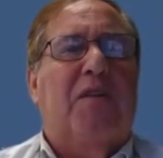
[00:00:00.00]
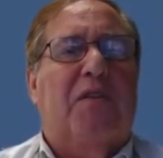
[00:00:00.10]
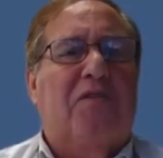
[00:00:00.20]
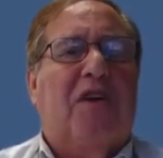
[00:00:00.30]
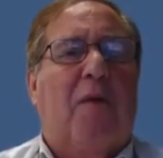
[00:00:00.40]

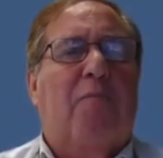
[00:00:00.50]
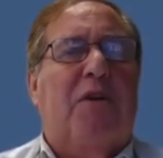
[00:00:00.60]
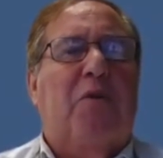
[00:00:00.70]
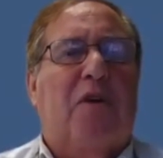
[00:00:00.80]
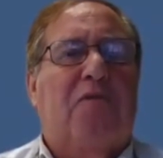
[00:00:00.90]
this
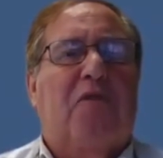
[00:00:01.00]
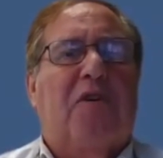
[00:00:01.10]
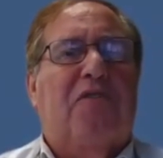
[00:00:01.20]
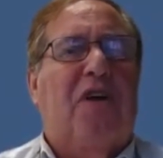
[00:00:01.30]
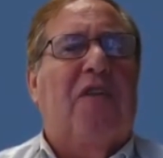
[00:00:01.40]
company you work for
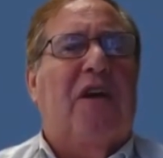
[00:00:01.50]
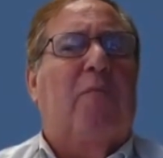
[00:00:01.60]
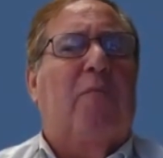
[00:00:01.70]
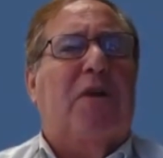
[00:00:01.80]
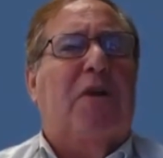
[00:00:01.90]
and this other
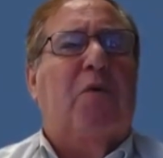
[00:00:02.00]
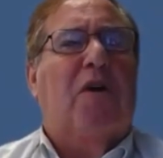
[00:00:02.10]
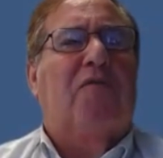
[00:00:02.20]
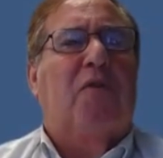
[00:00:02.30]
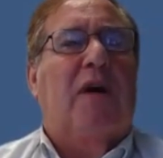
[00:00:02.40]
company you
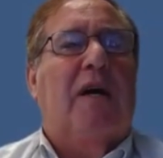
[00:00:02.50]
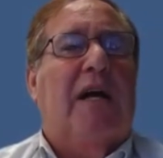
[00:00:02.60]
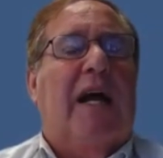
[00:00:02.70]
work for?